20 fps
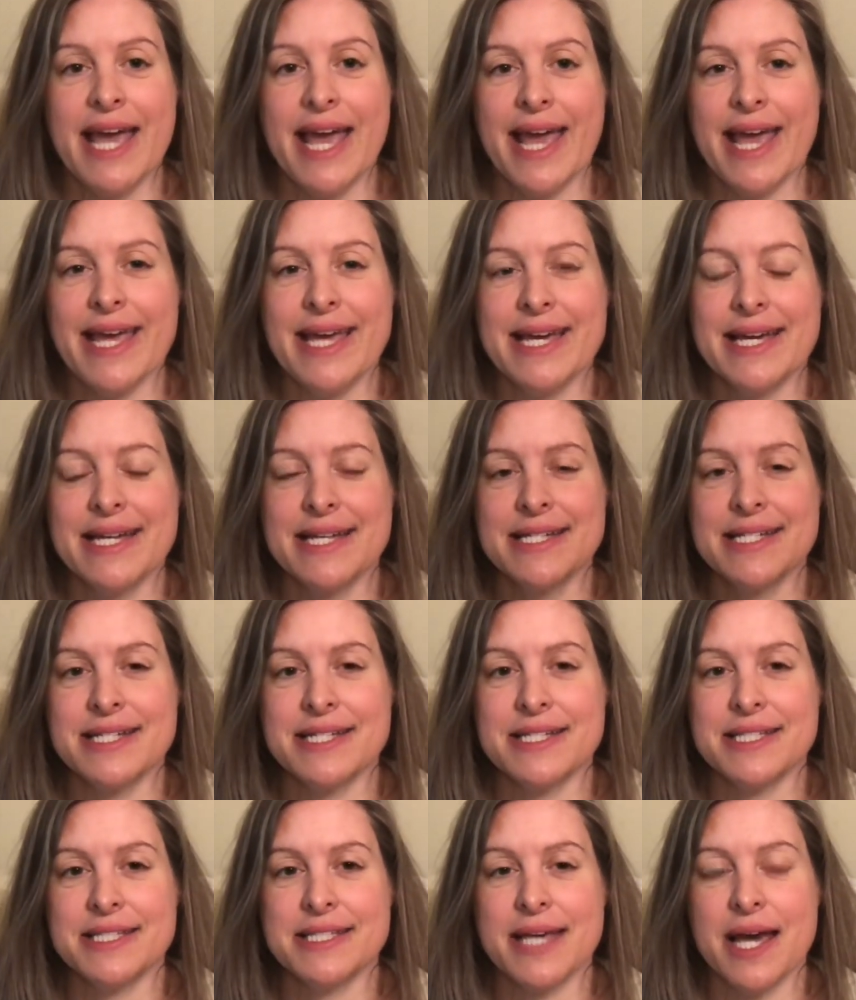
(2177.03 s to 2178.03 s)
And
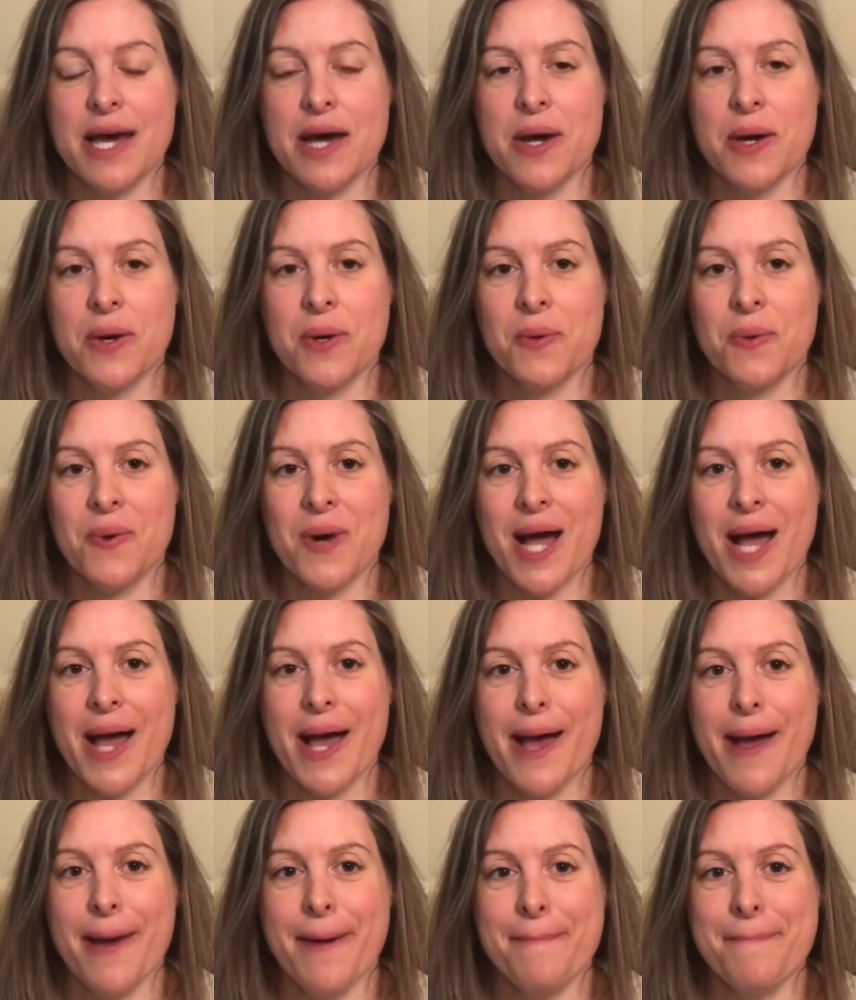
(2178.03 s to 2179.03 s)
so
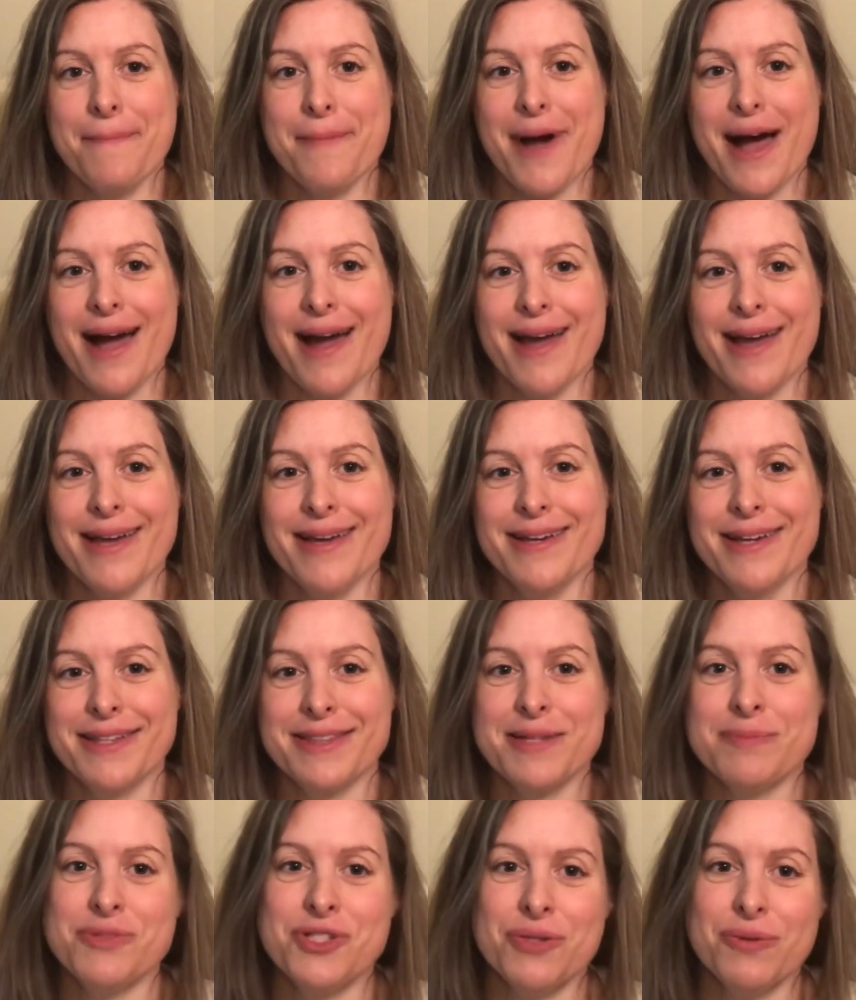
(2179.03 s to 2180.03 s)
I get
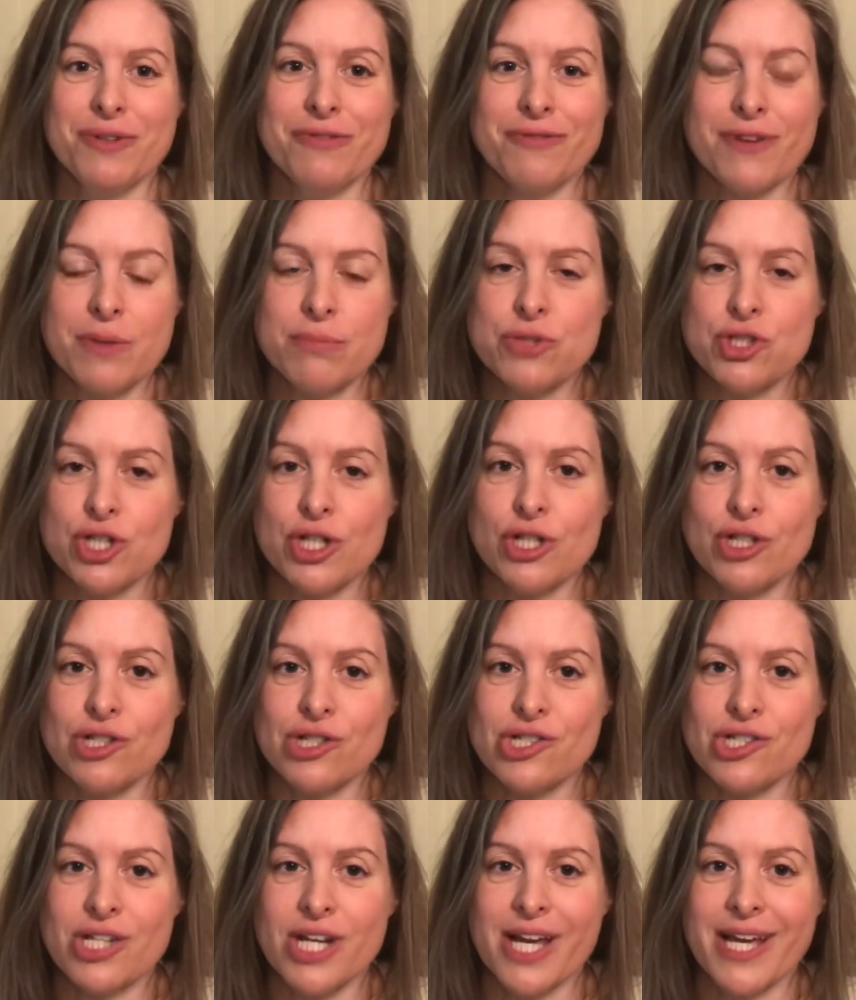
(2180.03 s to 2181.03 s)
them to and from
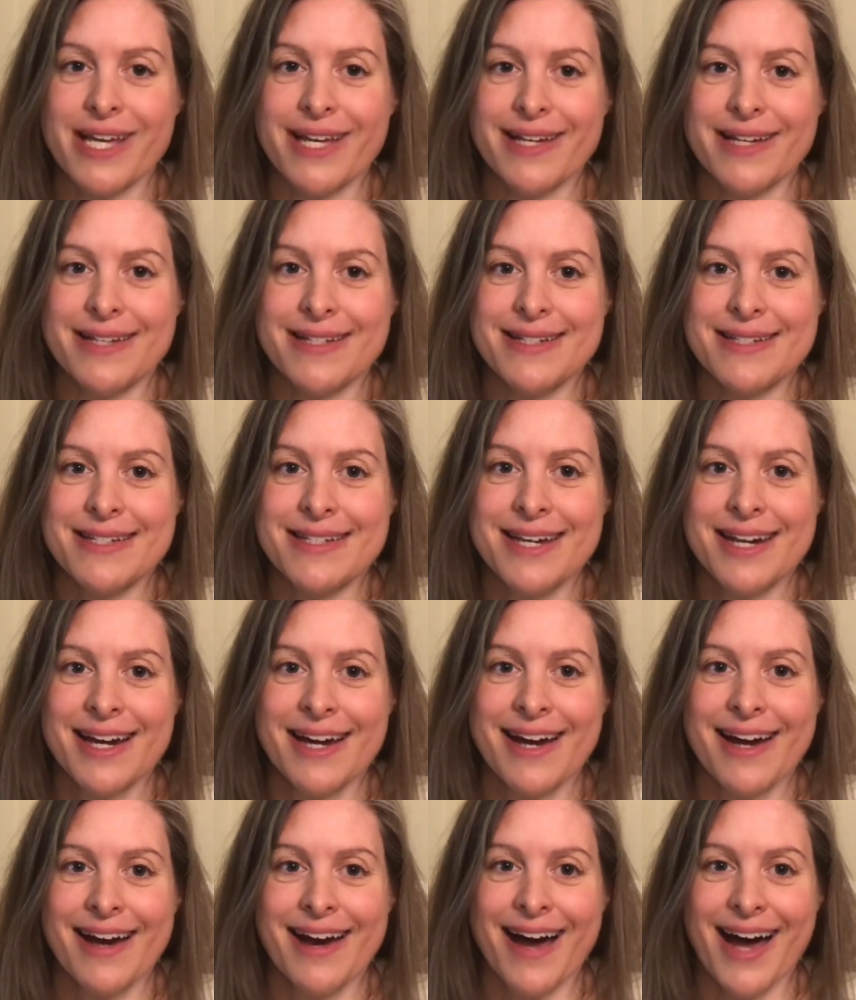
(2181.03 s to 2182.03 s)
church and
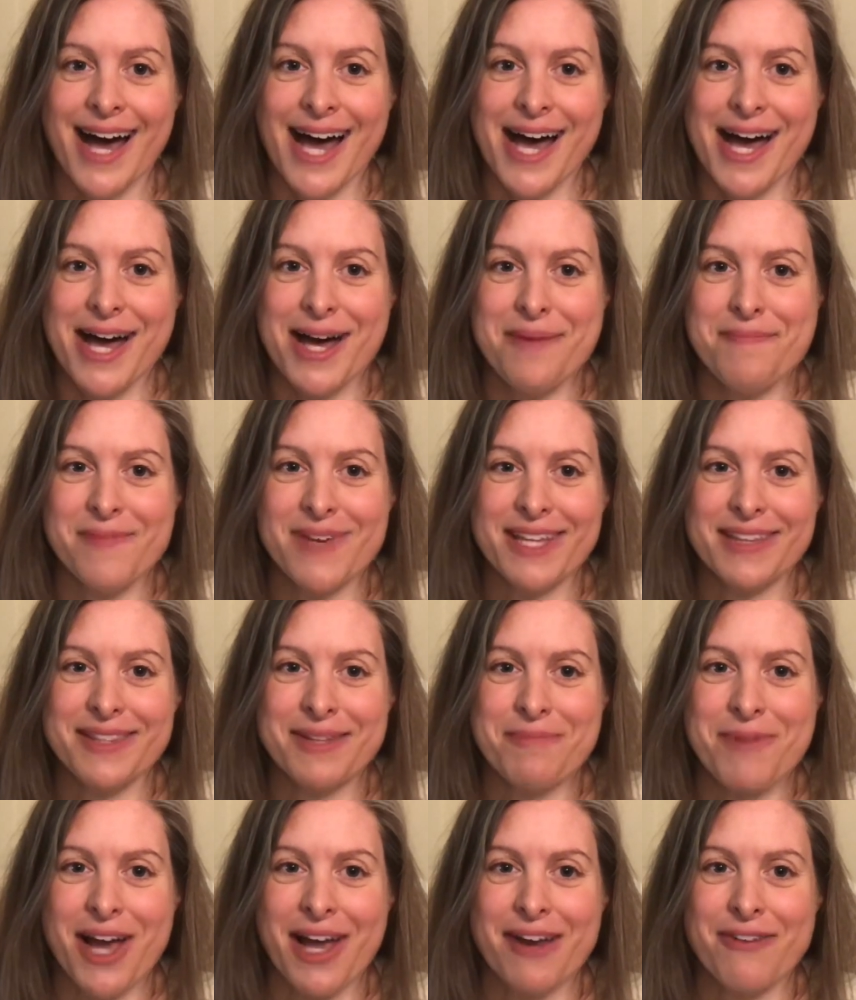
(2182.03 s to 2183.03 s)
get
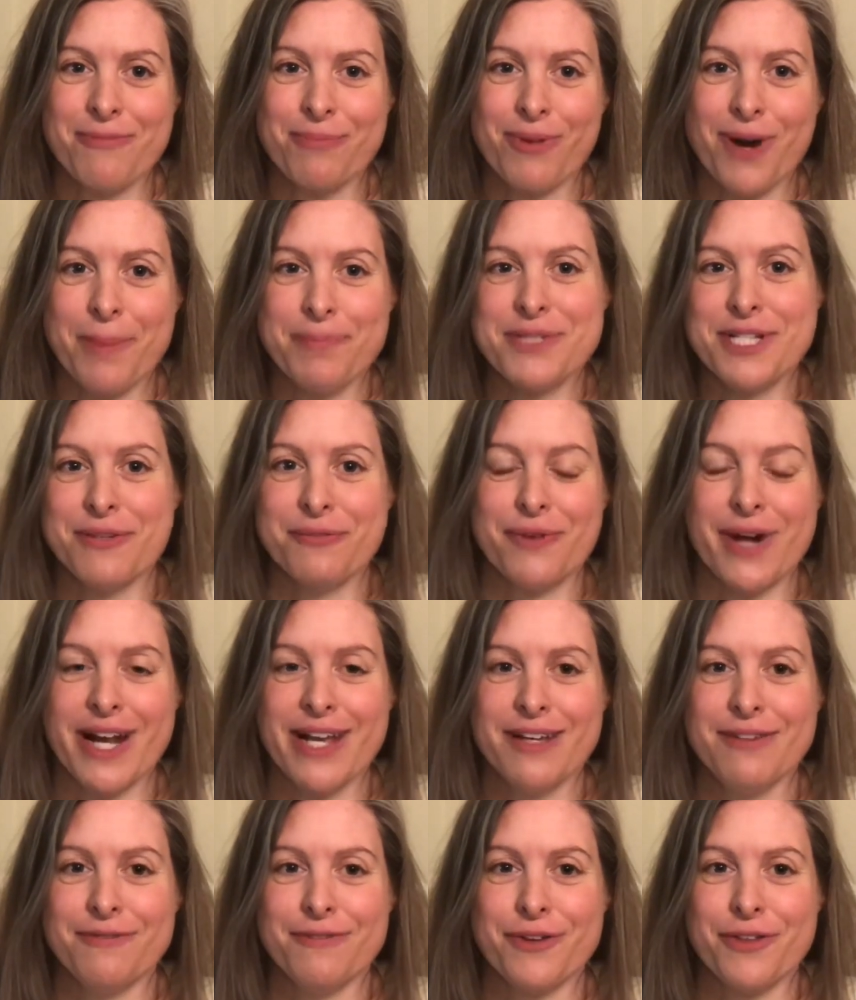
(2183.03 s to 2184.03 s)
them kind of prepped and
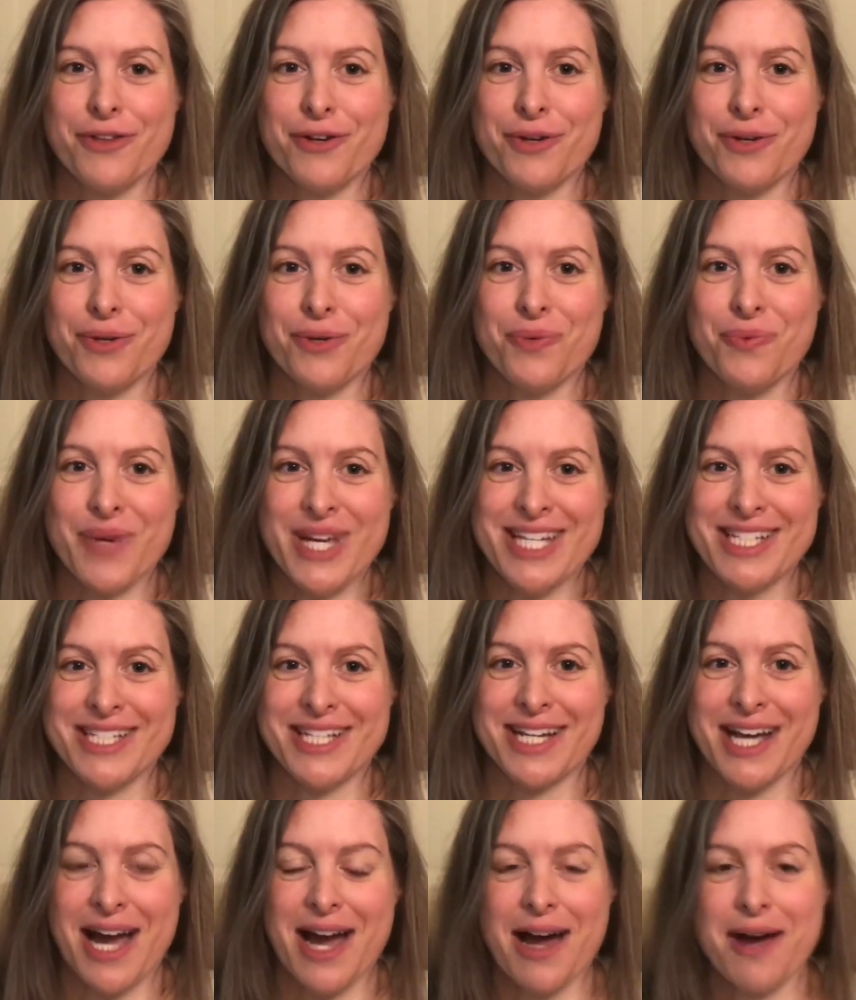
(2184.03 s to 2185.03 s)
ready for their week to
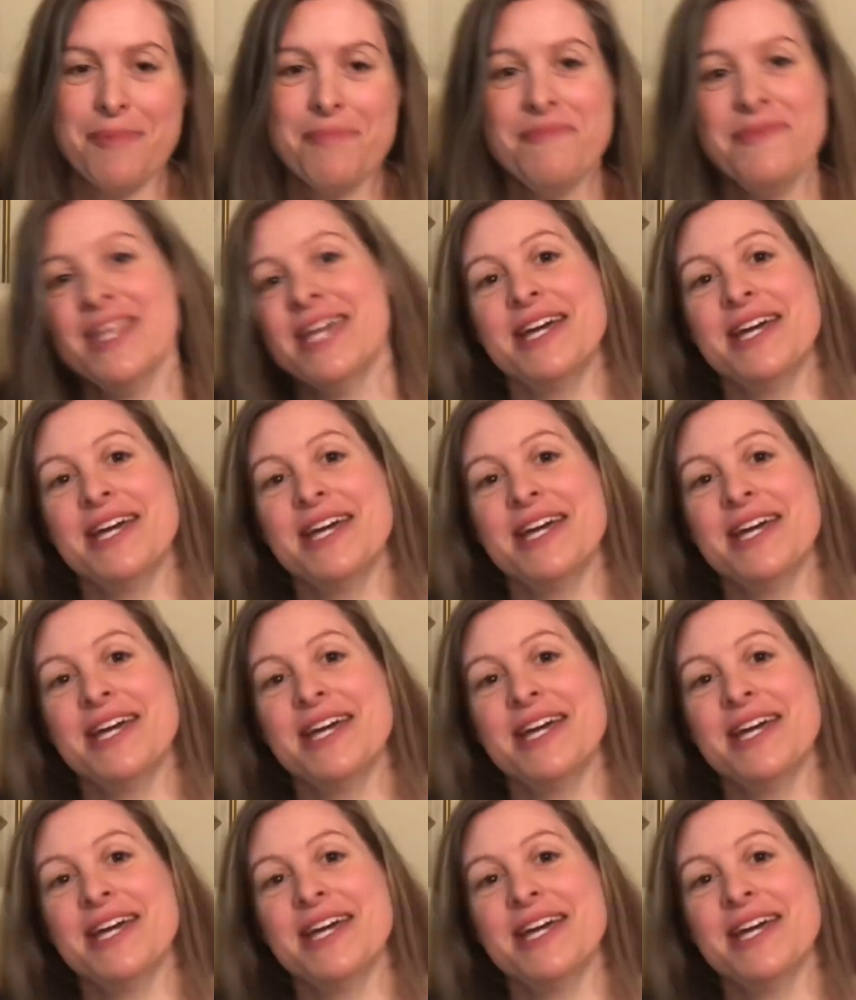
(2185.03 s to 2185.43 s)
come.